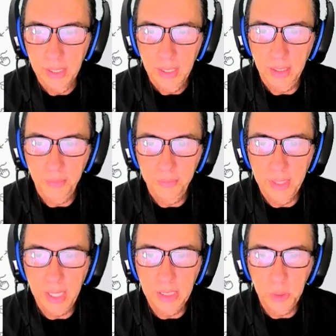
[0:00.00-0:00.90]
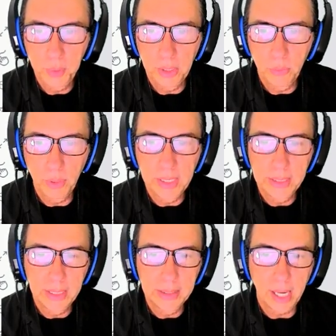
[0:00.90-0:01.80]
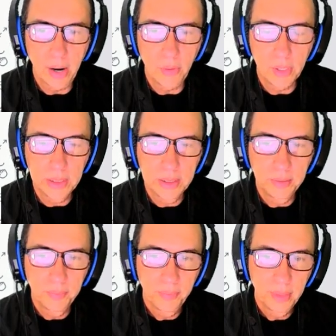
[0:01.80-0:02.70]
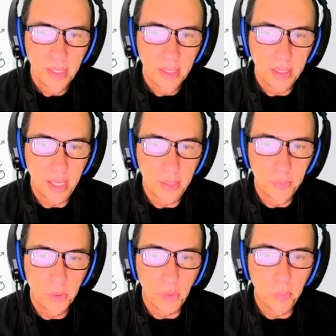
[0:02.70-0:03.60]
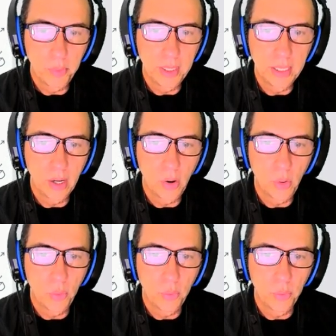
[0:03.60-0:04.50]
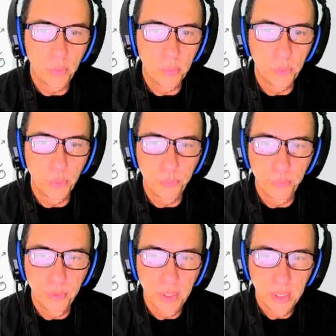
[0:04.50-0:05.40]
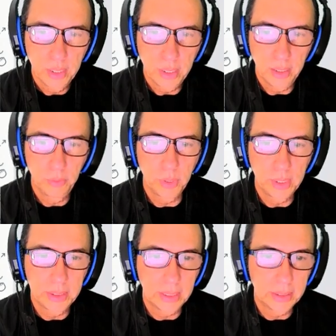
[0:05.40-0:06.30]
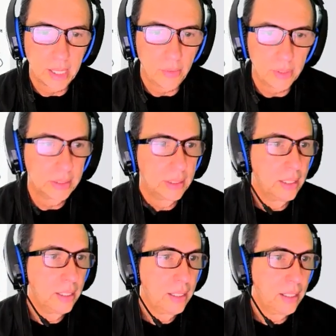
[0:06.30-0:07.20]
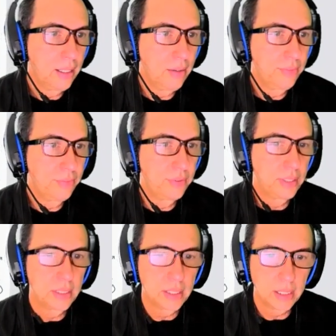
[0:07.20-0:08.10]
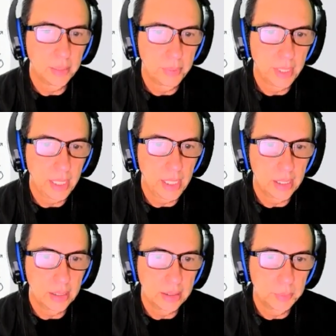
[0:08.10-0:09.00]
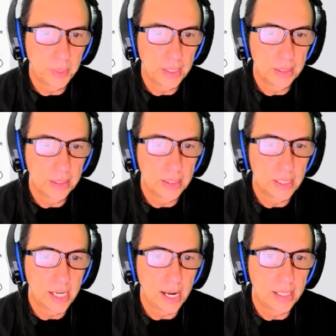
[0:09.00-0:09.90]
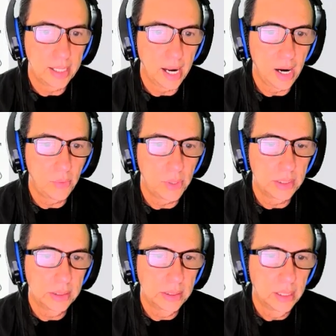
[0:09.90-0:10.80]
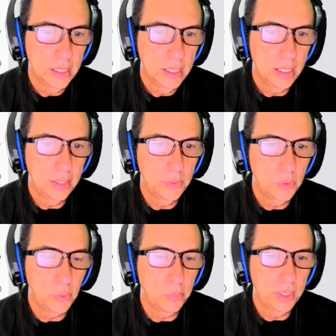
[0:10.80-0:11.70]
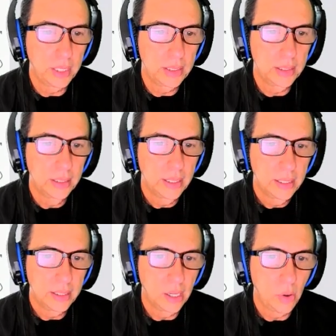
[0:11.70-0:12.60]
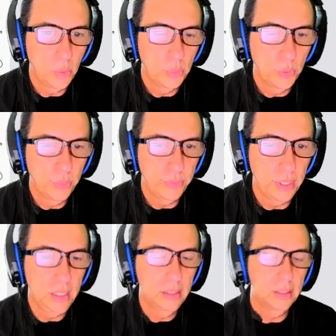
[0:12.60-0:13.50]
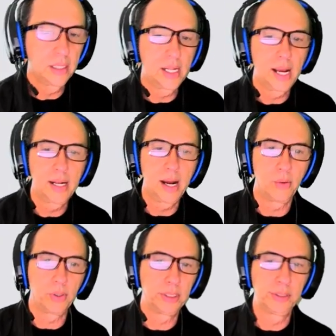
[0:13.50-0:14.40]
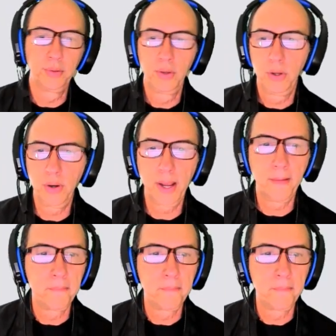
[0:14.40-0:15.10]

if they spend 26 hours, he will complete the whole roof in 26 hours. If the beginners spend 39 hours, he will complete the whole roof in 39 hours. Okay,